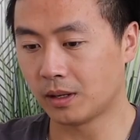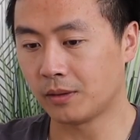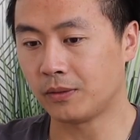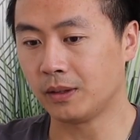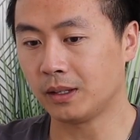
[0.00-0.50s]
I
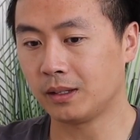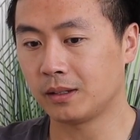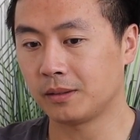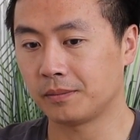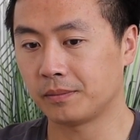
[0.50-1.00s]
feel
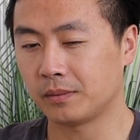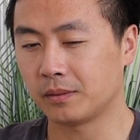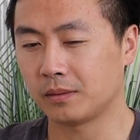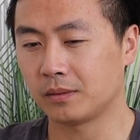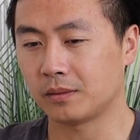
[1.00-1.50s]
like,
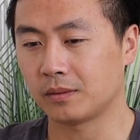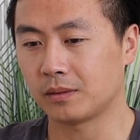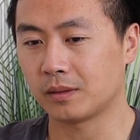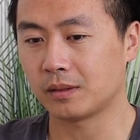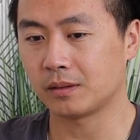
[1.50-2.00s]

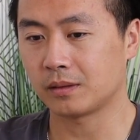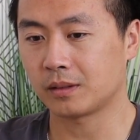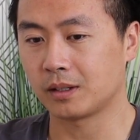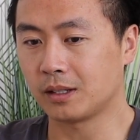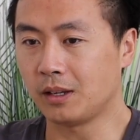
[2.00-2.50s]

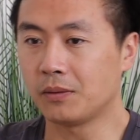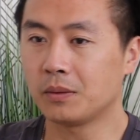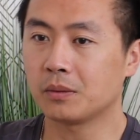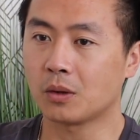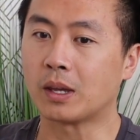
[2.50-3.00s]
because
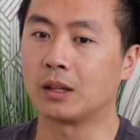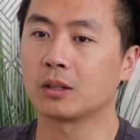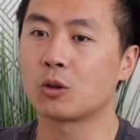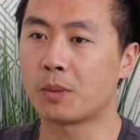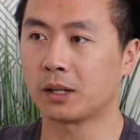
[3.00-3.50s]
even, okay,
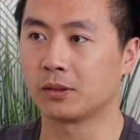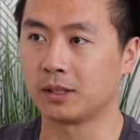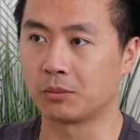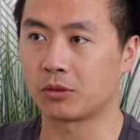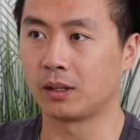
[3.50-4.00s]
let's go back to
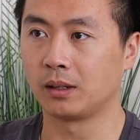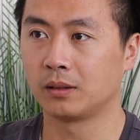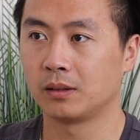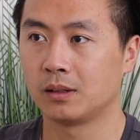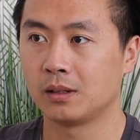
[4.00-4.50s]
sleep training.
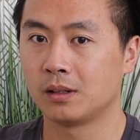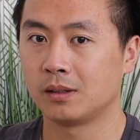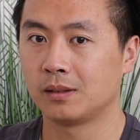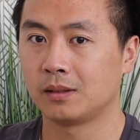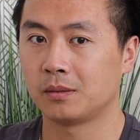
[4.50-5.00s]

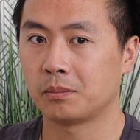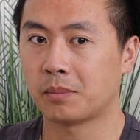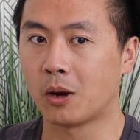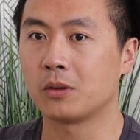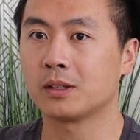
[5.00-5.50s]

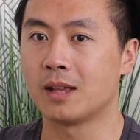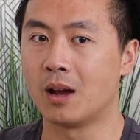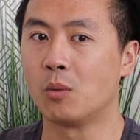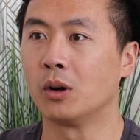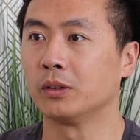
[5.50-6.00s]
Parents
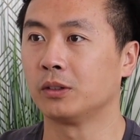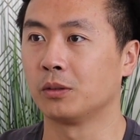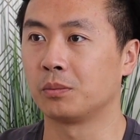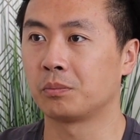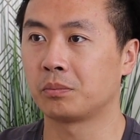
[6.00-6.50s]
now want
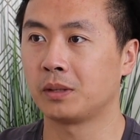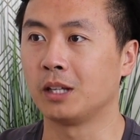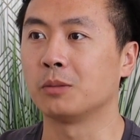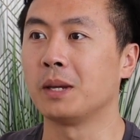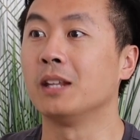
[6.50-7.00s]
their
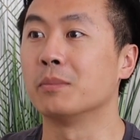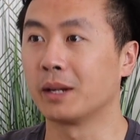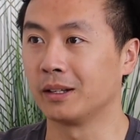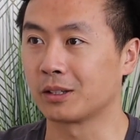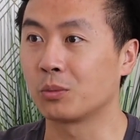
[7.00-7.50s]
kid to be
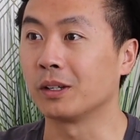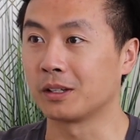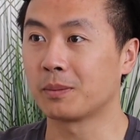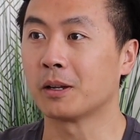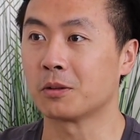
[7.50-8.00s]
independent as quickly
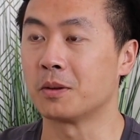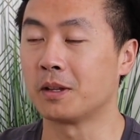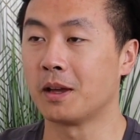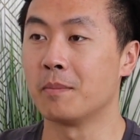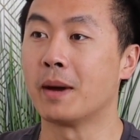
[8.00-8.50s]
as possible.
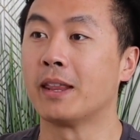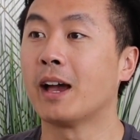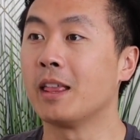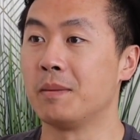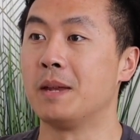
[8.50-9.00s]
And by
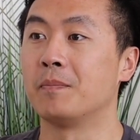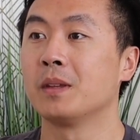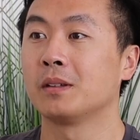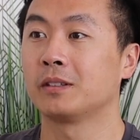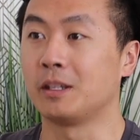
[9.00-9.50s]
that, I mean
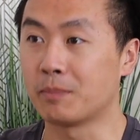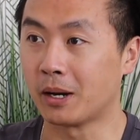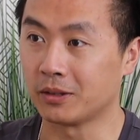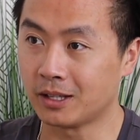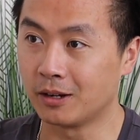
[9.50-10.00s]
sleep by
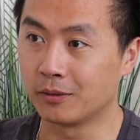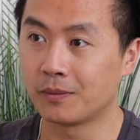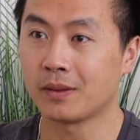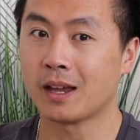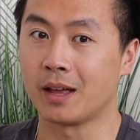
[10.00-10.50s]
yourself
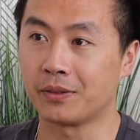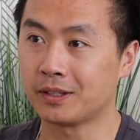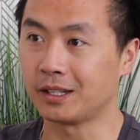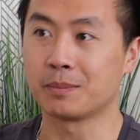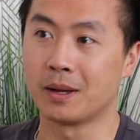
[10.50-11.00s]
at
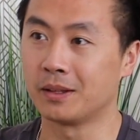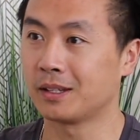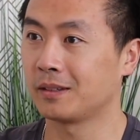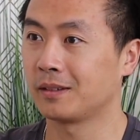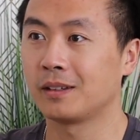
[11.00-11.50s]
6
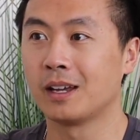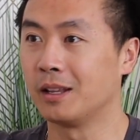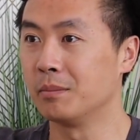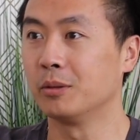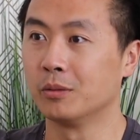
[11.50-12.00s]
months and
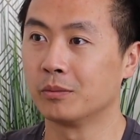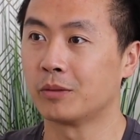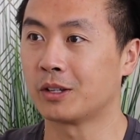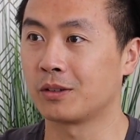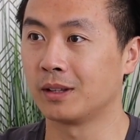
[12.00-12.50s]
then boom,
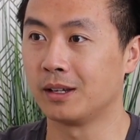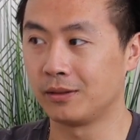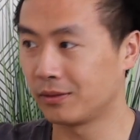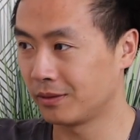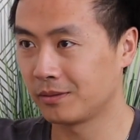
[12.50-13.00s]
rest of your life,